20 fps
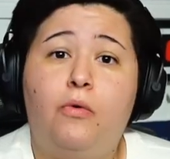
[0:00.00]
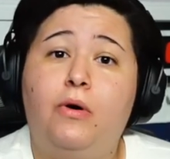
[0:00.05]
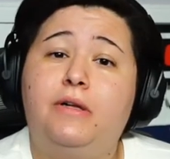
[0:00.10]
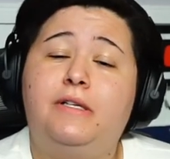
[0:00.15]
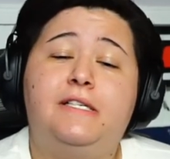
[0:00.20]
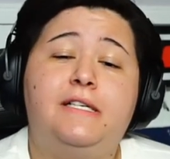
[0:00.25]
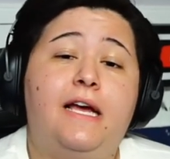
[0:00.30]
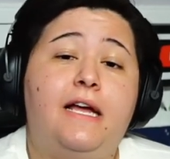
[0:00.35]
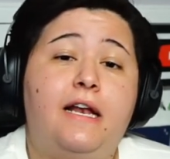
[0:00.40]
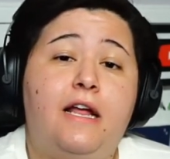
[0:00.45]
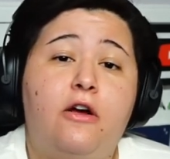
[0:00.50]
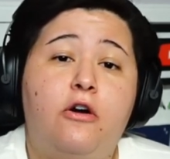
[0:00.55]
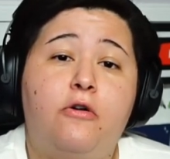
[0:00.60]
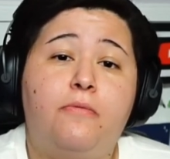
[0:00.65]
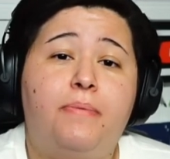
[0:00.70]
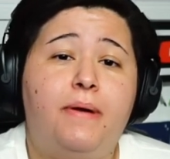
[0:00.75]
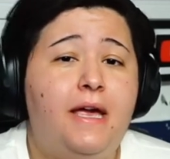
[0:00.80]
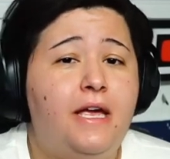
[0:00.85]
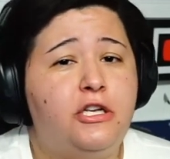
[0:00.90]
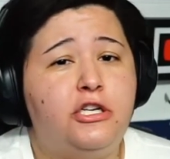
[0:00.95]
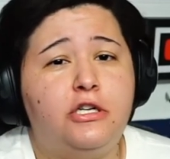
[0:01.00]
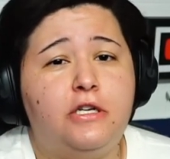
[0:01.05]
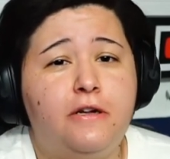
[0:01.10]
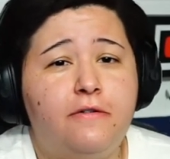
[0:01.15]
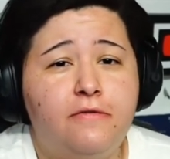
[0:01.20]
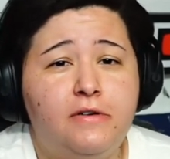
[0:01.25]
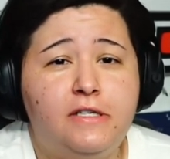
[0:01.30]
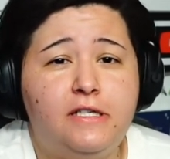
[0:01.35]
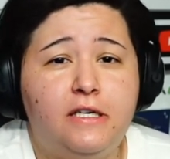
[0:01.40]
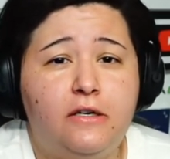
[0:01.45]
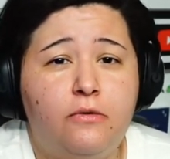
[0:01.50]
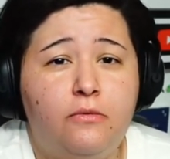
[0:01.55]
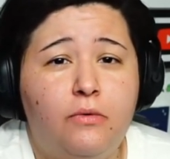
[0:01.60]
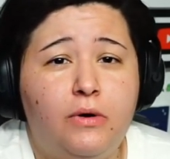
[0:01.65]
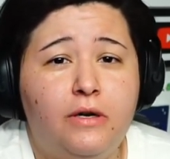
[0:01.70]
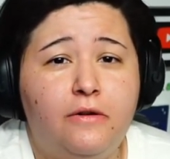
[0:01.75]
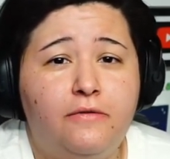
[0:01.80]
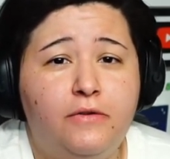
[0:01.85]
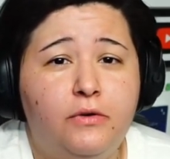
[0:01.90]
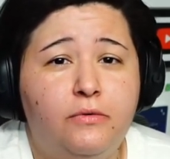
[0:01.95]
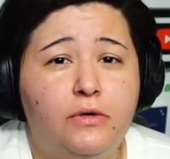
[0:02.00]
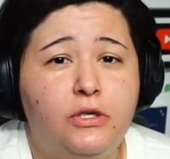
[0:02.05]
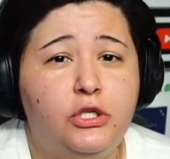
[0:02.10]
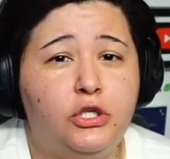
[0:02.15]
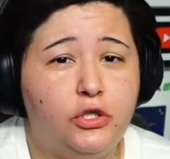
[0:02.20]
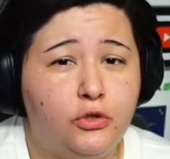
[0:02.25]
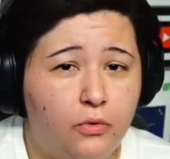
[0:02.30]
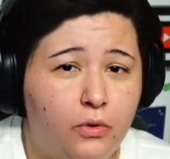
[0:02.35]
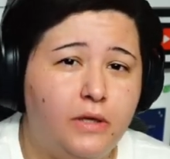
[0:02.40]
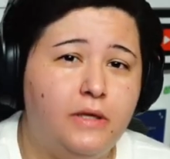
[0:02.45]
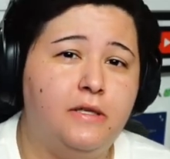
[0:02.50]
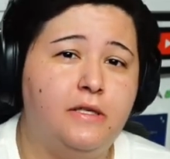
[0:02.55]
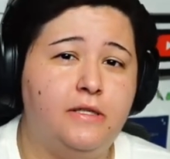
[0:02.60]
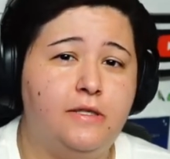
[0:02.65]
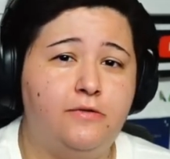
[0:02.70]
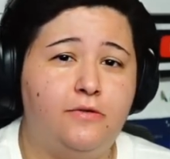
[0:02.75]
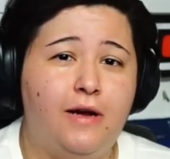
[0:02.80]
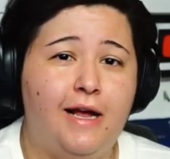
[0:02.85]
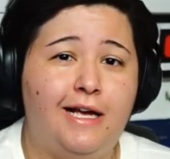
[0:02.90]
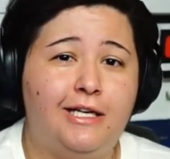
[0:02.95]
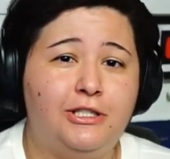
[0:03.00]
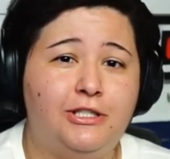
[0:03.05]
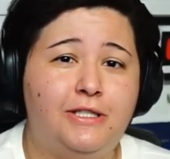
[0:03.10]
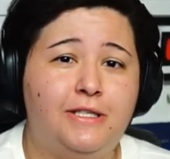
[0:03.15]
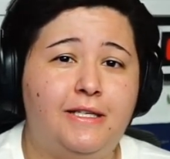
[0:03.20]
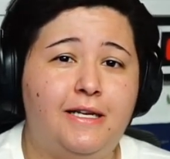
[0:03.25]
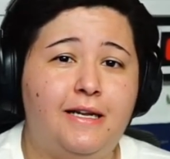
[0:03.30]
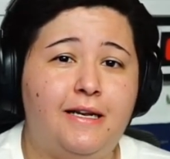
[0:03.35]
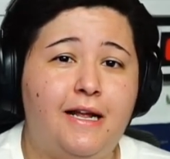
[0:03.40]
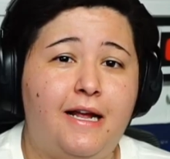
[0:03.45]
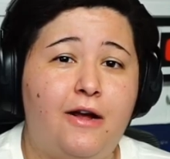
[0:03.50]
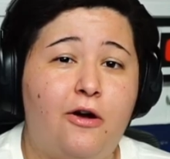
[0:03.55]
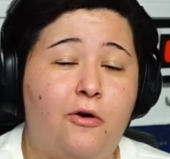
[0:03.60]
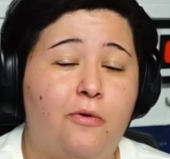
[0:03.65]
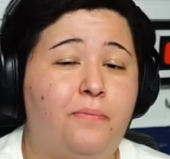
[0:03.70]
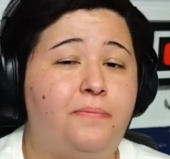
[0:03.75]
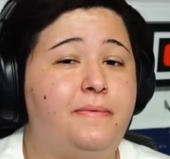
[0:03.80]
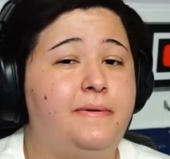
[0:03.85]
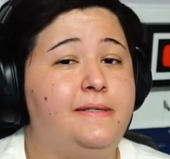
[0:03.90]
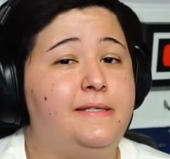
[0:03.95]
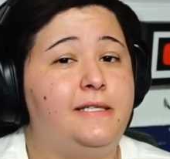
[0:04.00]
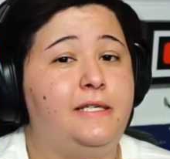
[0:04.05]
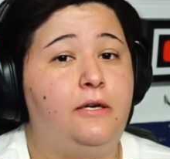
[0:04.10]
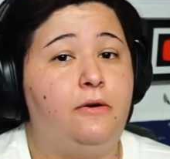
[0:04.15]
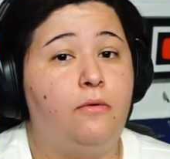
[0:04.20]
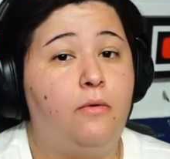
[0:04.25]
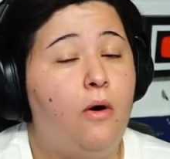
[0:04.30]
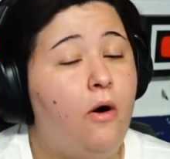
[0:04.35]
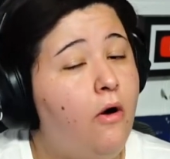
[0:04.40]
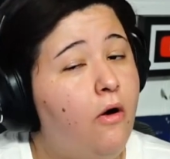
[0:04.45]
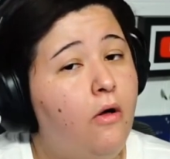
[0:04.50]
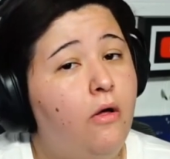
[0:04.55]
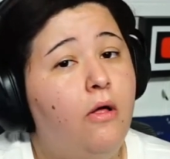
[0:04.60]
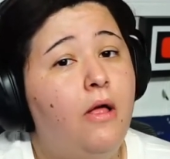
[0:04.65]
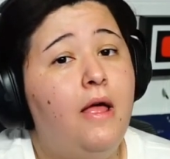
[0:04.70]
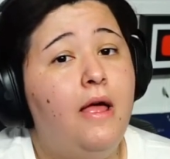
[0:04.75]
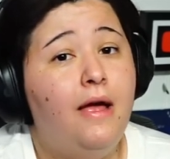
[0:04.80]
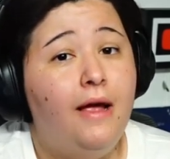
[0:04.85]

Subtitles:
Once again, I hope each and every single one of you enjoyed this reaction, and I hope to see you all